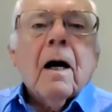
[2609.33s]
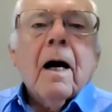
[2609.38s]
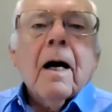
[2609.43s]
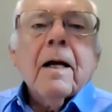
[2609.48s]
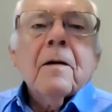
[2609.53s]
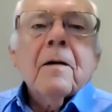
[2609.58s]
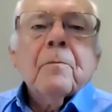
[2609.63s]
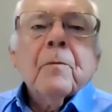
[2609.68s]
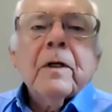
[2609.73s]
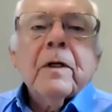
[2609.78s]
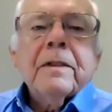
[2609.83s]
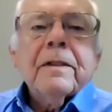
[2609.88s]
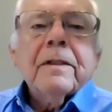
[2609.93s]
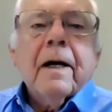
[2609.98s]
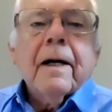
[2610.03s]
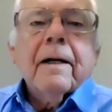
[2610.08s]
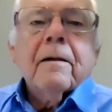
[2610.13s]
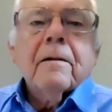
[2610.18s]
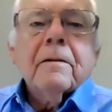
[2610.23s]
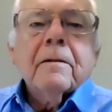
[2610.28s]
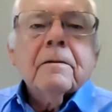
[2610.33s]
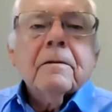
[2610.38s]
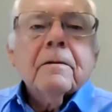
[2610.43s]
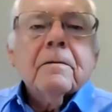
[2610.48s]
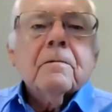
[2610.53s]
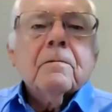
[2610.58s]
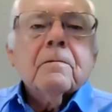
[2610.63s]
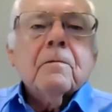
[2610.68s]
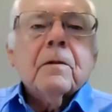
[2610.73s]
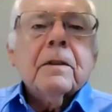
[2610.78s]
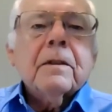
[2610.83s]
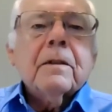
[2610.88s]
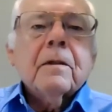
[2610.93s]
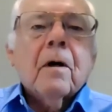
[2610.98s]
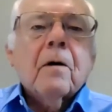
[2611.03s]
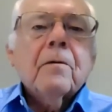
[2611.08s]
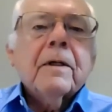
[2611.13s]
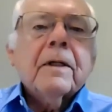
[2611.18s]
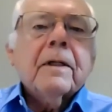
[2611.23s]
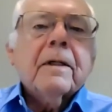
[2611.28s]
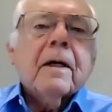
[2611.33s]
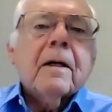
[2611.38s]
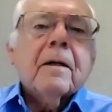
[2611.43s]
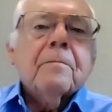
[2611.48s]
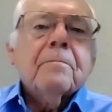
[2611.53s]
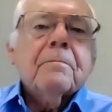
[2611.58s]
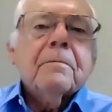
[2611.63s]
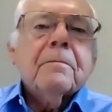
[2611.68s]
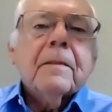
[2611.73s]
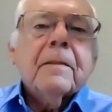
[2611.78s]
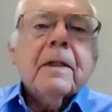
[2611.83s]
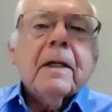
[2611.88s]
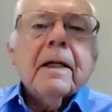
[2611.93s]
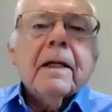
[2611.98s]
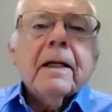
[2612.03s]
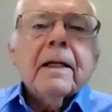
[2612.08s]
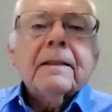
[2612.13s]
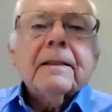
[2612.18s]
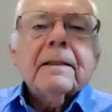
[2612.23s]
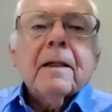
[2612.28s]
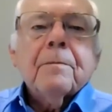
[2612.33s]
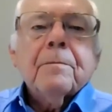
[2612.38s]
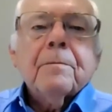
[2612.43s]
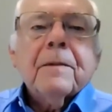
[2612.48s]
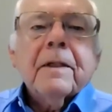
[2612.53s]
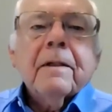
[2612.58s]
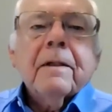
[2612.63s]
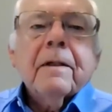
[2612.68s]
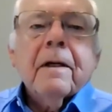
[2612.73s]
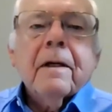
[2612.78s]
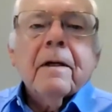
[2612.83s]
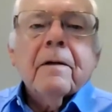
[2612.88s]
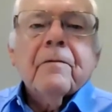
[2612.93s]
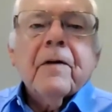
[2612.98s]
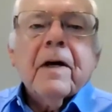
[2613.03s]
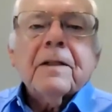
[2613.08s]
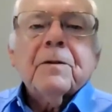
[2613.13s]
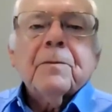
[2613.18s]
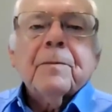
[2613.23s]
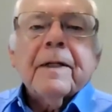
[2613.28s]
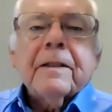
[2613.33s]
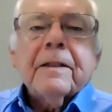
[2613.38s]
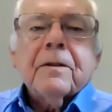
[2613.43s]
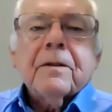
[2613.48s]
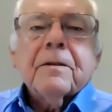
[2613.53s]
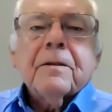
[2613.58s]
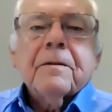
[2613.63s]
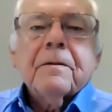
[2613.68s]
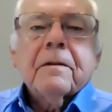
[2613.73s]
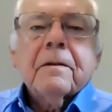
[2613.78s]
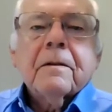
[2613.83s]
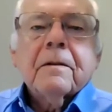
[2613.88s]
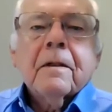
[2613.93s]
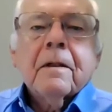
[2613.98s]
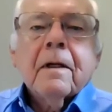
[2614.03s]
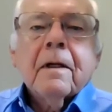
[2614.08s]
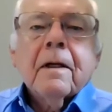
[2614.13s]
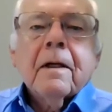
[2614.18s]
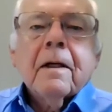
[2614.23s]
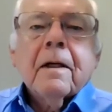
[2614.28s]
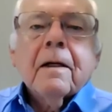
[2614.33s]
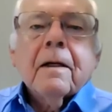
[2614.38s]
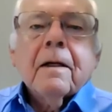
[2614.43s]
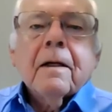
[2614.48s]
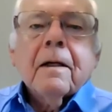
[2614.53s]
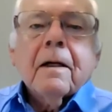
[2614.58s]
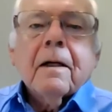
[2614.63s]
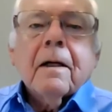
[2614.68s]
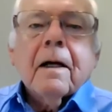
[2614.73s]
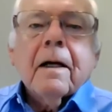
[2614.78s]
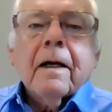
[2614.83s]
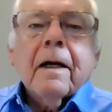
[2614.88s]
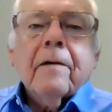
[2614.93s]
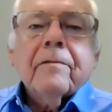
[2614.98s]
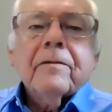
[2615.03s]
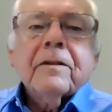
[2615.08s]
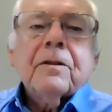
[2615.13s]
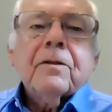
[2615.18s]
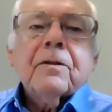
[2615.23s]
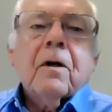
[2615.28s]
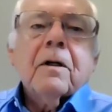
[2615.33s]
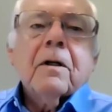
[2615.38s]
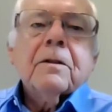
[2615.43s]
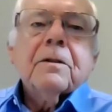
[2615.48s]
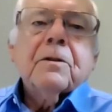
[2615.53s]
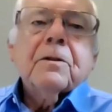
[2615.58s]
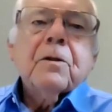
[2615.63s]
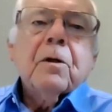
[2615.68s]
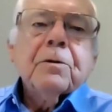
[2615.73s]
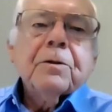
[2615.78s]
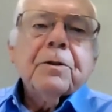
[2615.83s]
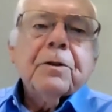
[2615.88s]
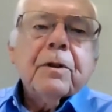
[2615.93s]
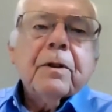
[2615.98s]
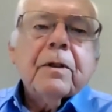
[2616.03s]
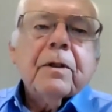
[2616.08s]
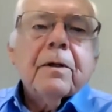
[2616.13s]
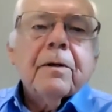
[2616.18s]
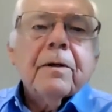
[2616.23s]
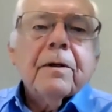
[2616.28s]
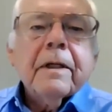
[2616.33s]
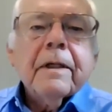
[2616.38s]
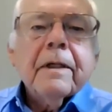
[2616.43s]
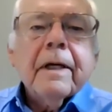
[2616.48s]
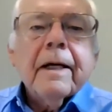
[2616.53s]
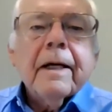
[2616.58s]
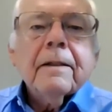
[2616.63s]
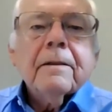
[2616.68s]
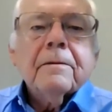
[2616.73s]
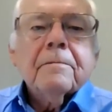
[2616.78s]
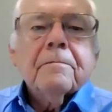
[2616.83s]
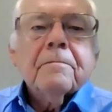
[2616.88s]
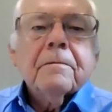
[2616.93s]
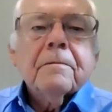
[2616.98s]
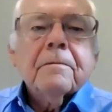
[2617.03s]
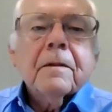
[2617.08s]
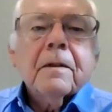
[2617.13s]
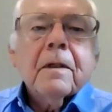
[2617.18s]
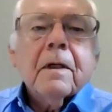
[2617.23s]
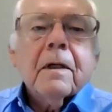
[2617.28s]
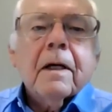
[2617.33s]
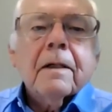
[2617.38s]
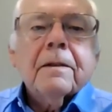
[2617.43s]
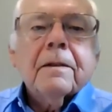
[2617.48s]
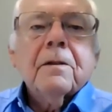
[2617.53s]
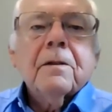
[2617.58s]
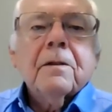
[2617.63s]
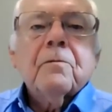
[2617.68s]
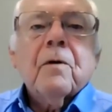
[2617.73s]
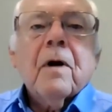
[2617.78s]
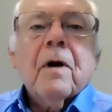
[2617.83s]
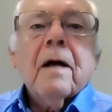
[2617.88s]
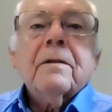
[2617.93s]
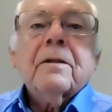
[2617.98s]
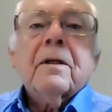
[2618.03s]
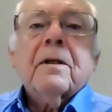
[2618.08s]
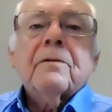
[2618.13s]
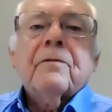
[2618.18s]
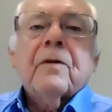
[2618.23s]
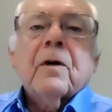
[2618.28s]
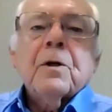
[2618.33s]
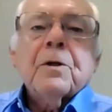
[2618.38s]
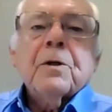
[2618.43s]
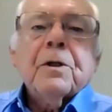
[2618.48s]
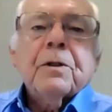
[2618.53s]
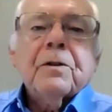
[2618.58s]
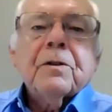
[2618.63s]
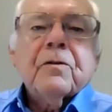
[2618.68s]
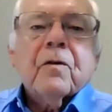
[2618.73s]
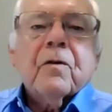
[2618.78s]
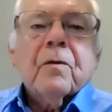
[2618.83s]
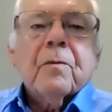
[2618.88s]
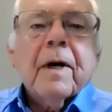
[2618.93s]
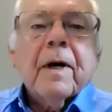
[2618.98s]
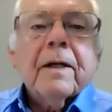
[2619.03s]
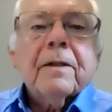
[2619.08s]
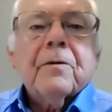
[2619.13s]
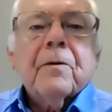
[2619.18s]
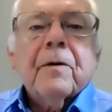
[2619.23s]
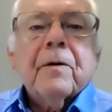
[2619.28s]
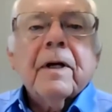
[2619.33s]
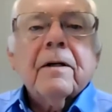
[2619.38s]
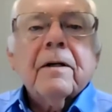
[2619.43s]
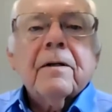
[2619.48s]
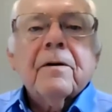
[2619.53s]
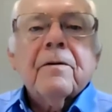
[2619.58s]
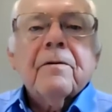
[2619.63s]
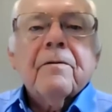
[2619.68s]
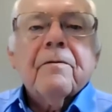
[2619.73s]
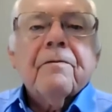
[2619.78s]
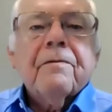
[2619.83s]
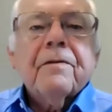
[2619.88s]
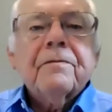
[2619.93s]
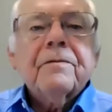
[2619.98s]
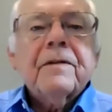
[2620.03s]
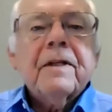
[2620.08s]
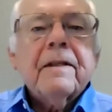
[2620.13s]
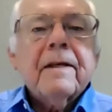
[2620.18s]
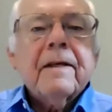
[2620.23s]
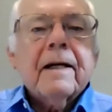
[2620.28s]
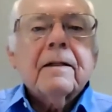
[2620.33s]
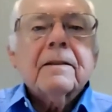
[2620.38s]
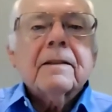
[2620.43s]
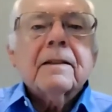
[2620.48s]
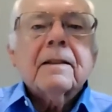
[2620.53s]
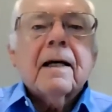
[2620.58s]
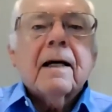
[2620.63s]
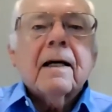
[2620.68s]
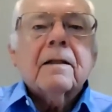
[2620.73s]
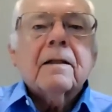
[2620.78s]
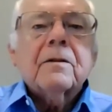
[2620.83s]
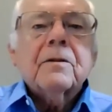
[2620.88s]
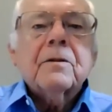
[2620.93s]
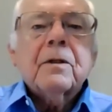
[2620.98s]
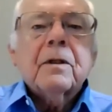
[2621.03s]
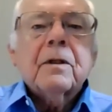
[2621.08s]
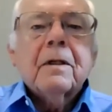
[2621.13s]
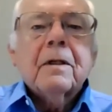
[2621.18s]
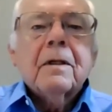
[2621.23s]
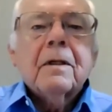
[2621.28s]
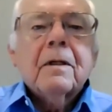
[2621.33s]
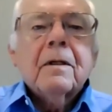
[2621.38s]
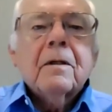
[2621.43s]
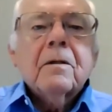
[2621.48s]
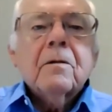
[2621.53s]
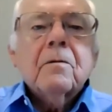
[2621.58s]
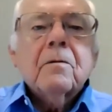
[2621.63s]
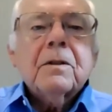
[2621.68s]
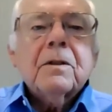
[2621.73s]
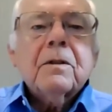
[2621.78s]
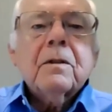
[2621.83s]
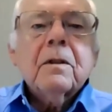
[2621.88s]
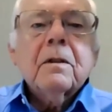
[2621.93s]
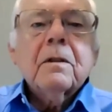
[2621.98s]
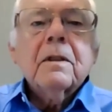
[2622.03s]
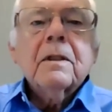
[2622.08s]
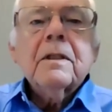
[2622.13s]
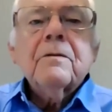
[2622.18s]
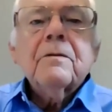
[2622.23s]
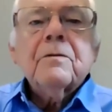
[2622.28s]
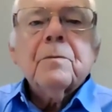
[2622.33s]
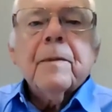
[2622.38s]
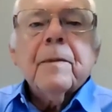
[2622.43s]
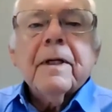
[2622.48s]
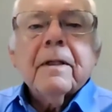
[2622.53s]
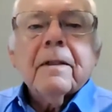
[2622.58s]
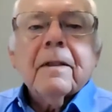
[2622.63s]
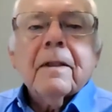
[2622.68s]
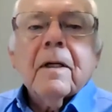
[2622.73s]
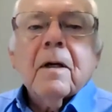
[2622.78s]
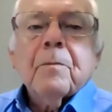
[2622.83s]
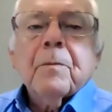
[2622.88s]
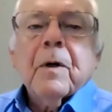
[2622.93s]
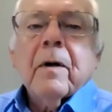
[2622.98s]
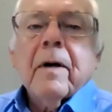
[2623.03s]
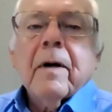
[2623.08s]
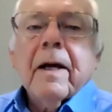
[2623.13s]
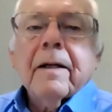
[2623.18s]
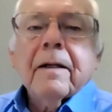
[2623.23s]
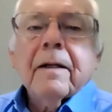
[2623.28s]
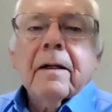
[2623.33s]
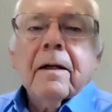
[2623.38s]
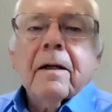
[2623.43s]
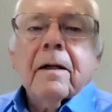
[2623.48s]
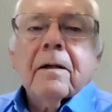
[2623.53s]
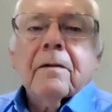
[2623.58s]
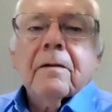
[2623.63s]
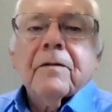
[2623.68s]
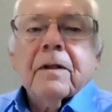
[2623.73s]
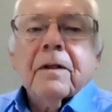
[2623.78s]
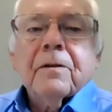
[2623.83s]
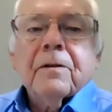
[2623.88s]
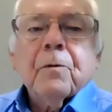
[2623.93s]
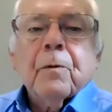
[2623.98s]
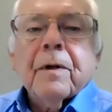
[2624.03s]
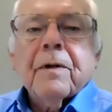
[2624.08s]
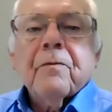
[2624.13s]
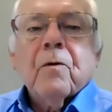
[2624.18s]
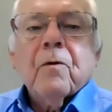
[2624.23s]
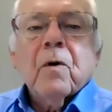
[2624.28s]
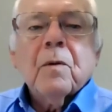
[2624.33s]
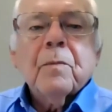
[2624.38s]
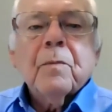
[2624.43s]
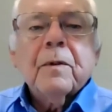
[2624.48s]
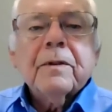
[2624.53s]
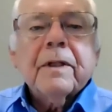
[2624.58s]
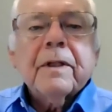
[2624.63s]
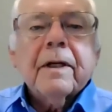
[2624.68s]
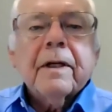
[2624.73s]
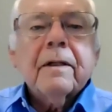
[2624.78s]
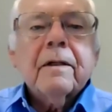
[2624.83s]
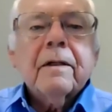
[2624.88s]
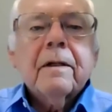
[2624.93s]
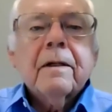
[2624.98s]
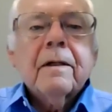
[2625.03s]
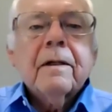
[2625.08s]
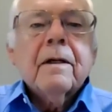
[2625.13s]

I am retired with no income except investments. I haven't started Social Security yet. I did the Roth conversions for about $350,000, which still leaves me at the upper end of the 24%